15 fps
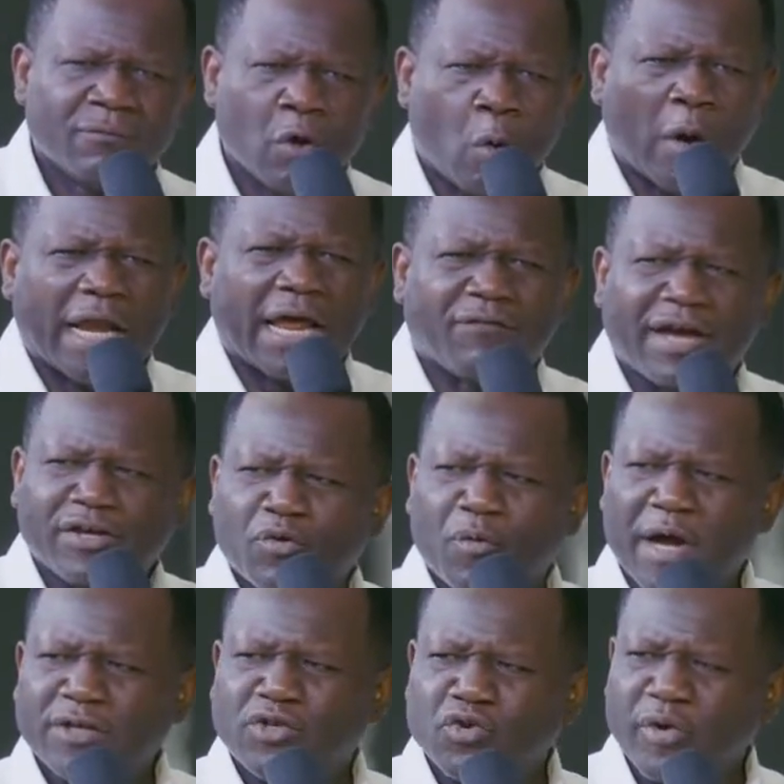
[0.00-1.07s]
Whatever you
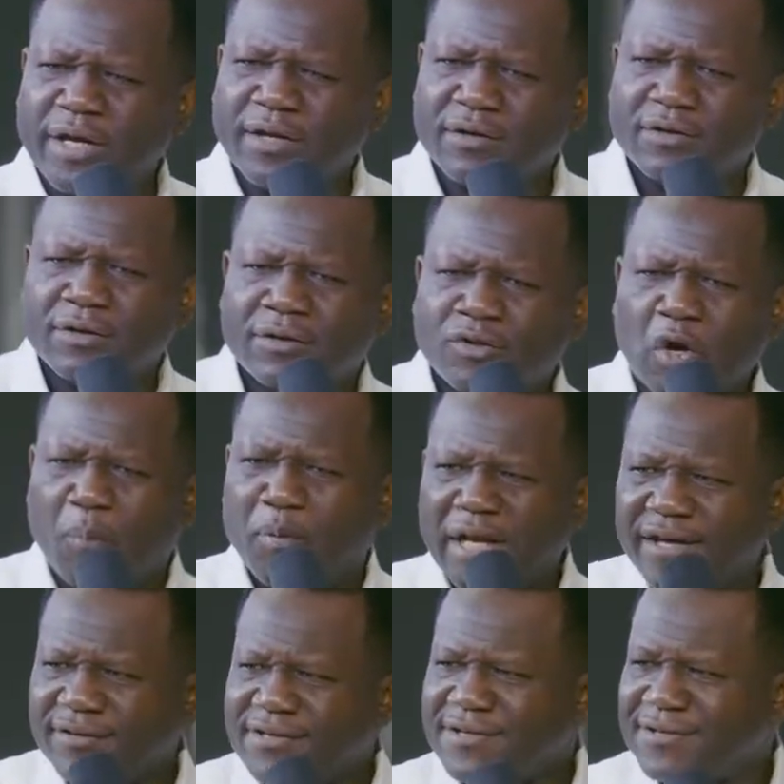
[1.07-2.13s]
were doing, double
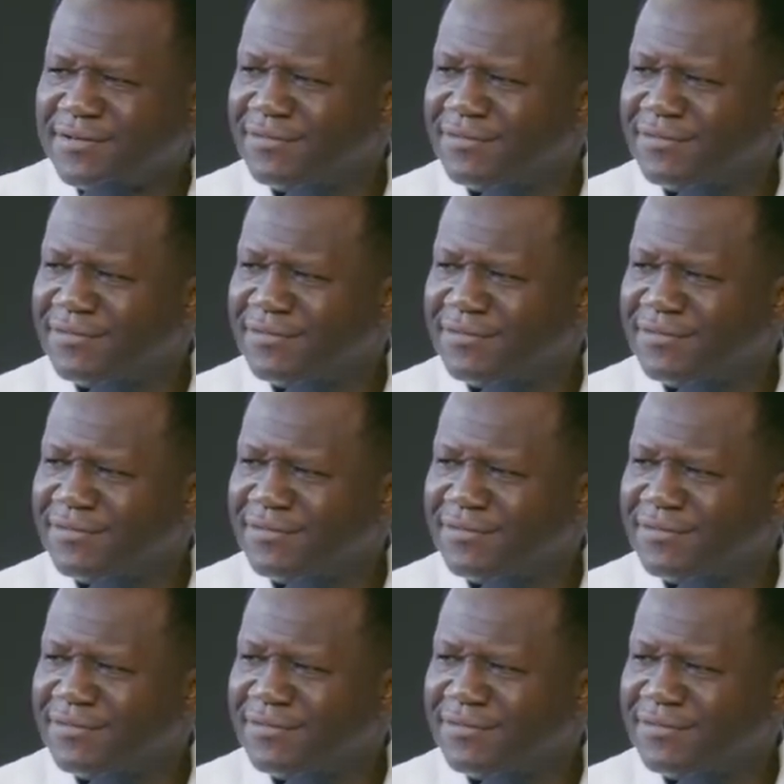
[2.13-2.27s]
it.